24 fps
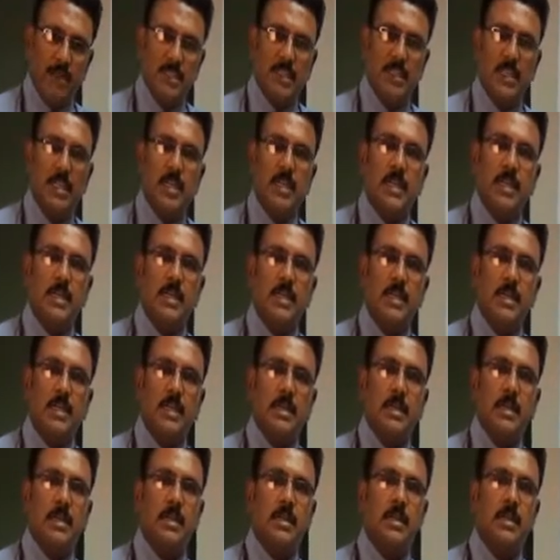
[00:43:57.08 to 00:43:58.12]
investing in
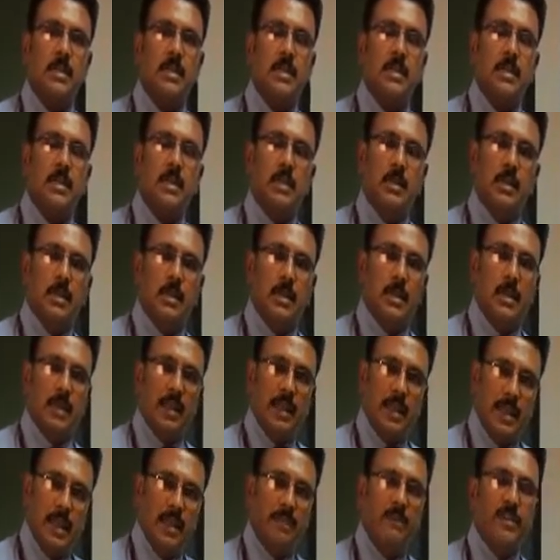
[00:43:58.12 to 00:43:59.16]
the
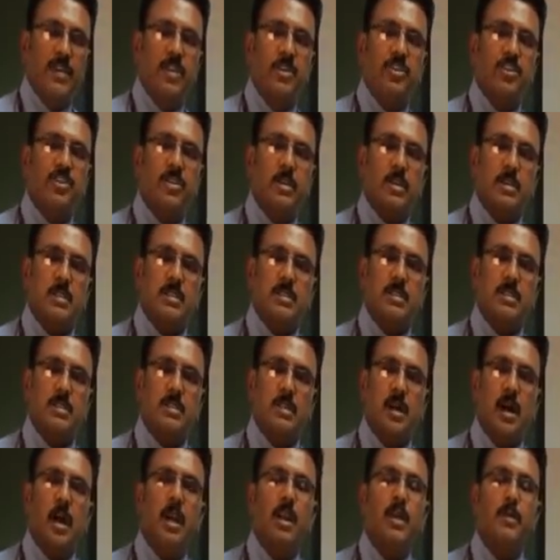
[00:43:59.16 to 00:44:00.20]
equity shares,
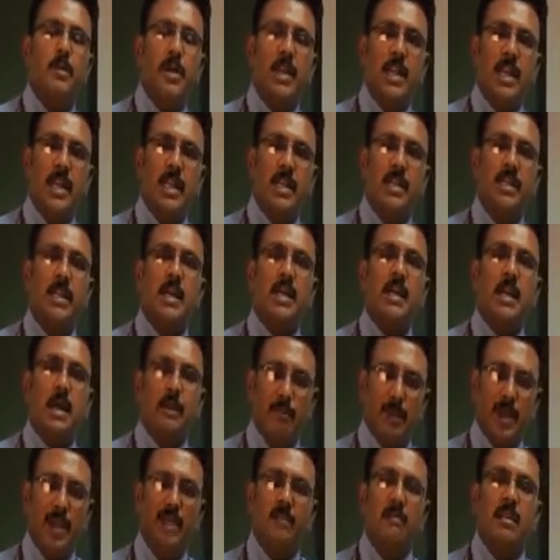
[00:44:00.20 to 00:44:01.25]
automatically the
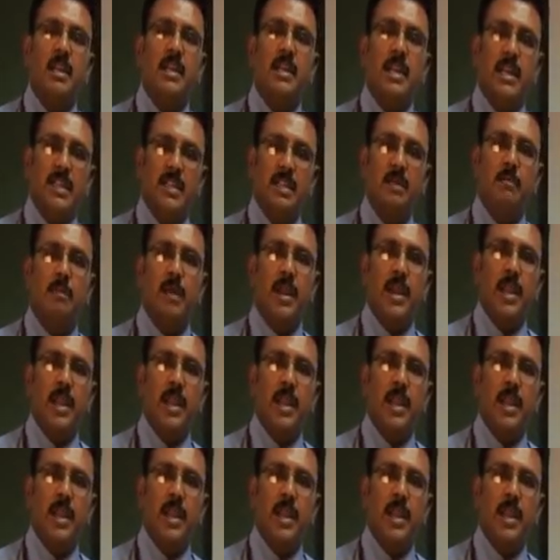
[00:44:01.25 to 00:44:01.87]
company will get the